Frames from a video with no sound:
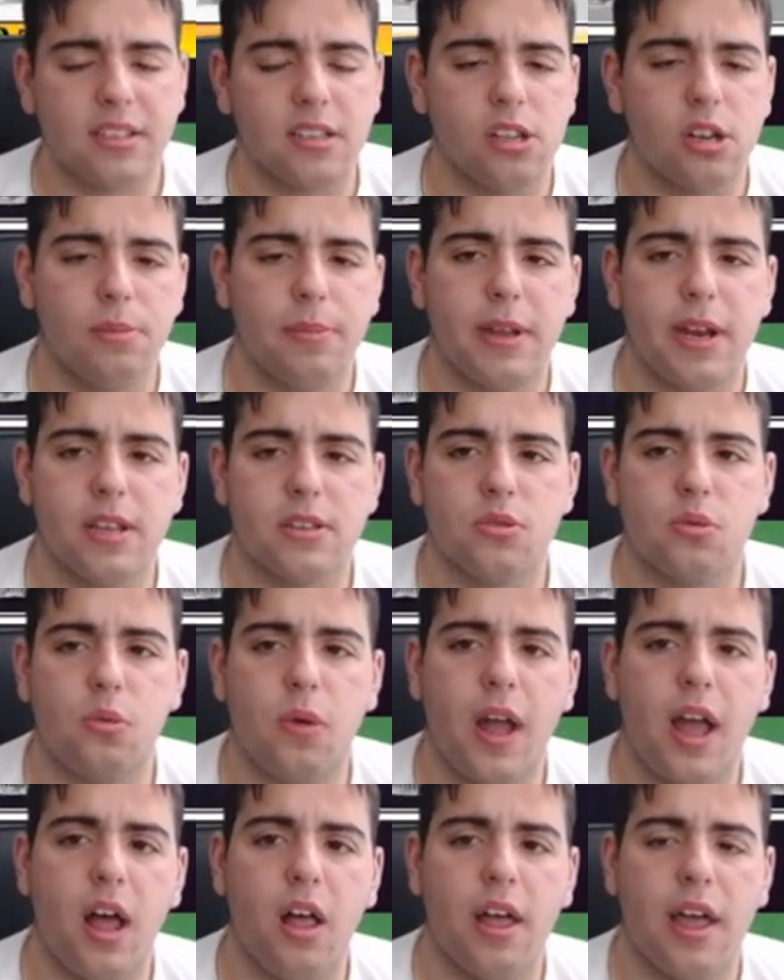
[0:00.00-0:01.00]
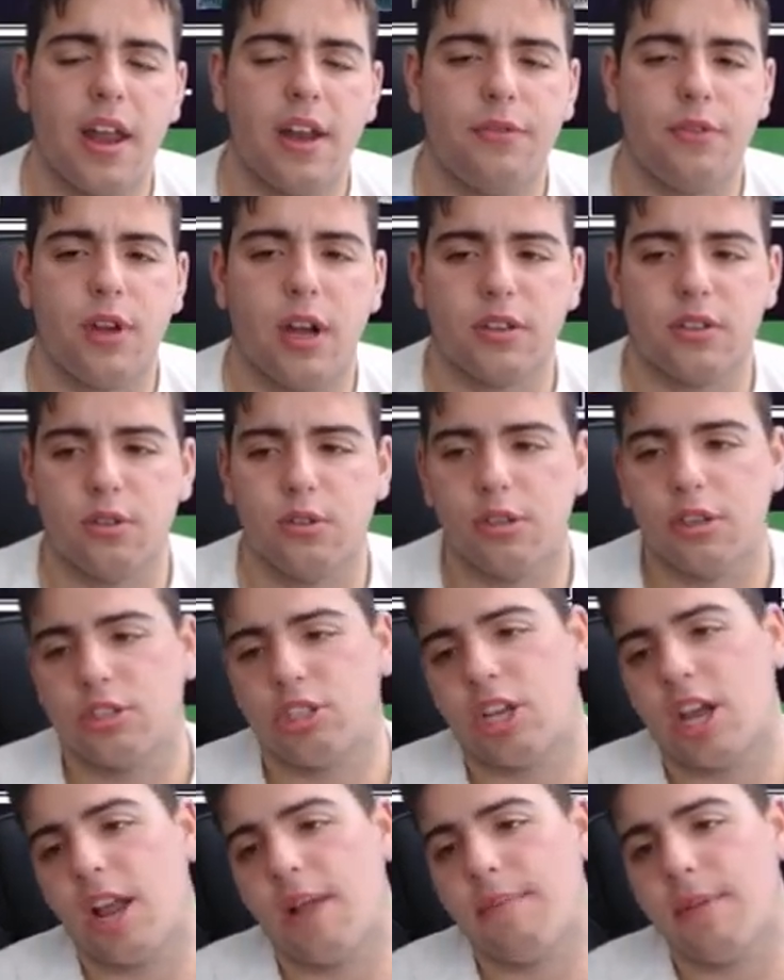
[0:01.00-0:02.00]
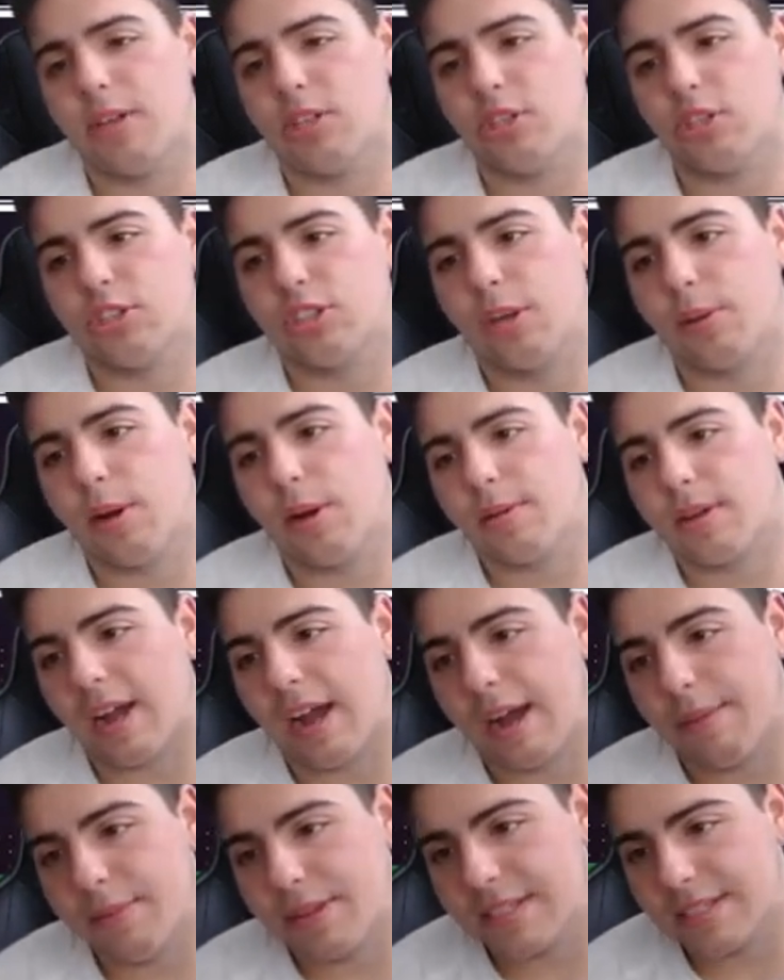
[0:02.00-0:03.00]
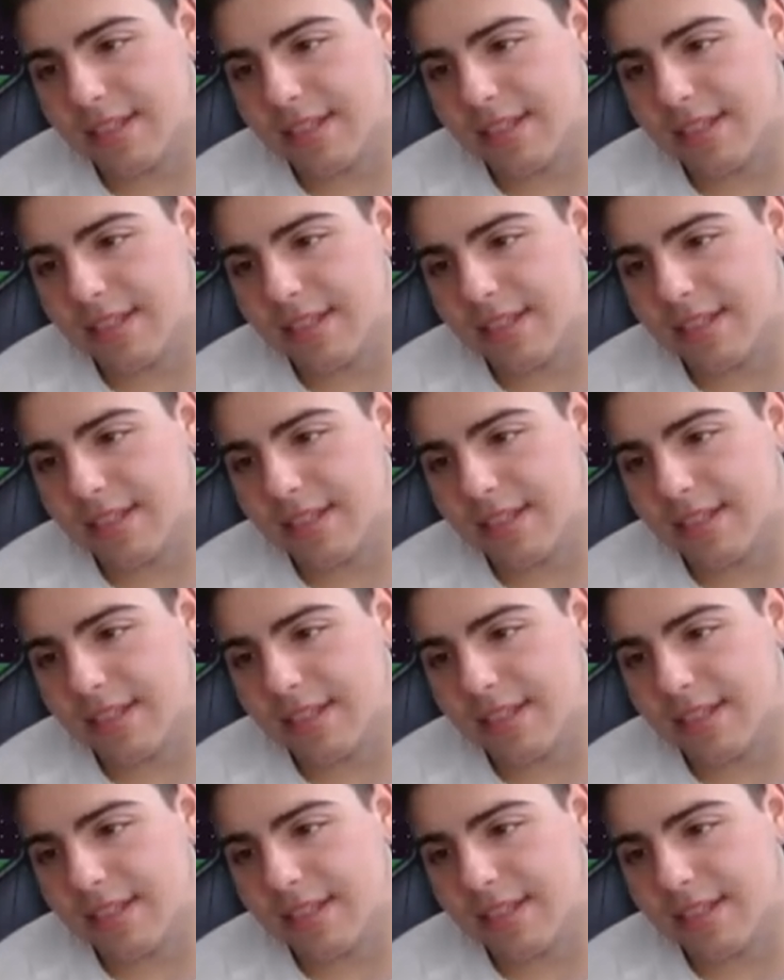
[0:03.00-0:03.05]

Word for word: a little bit as well. And if you guys are new to the channel, make sure to sub it out, comment